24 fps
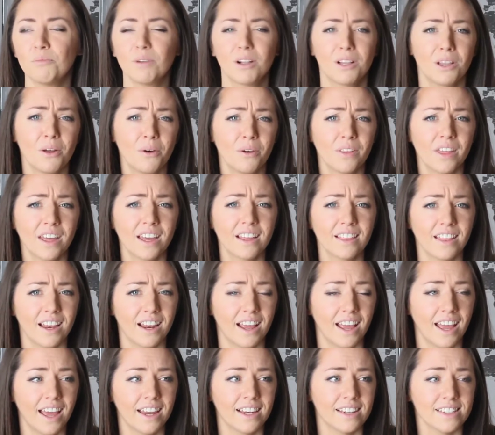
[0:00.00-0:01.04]
Clothing that
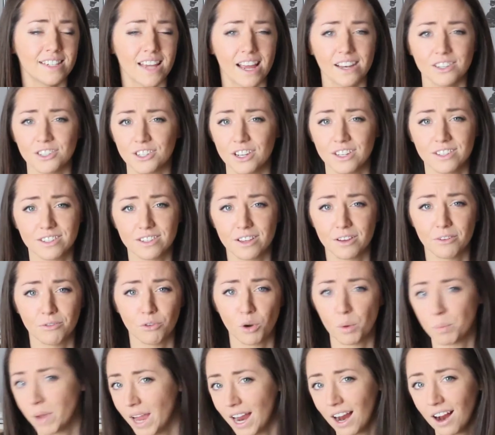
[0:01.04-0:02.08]
I had intentions of
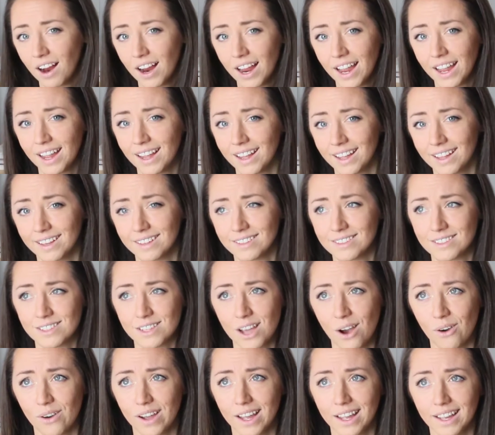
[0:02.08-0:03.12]
repairing and
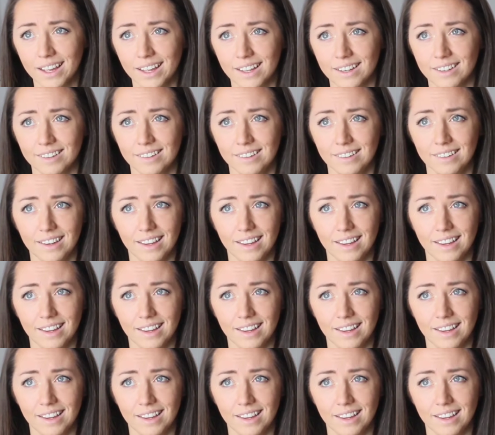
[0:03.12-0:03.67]
sewing and